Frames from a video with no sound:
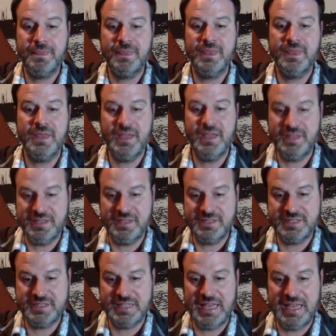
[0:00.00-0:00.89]
and then
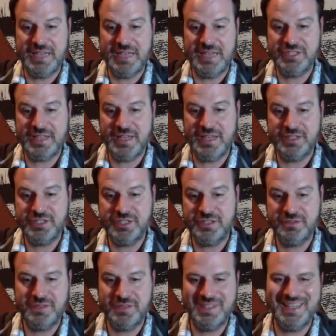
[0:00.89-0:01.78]
slash slash
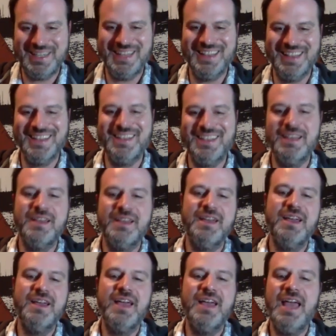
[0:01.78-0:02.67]
the title,
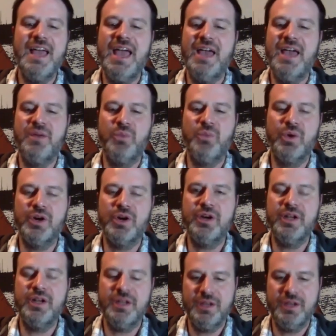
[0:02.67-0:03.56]

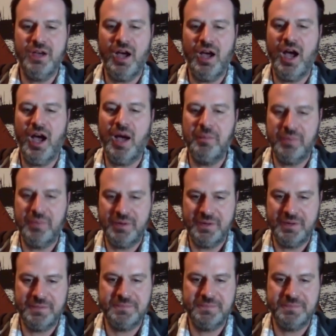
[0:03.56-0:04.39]
Edward Hopper.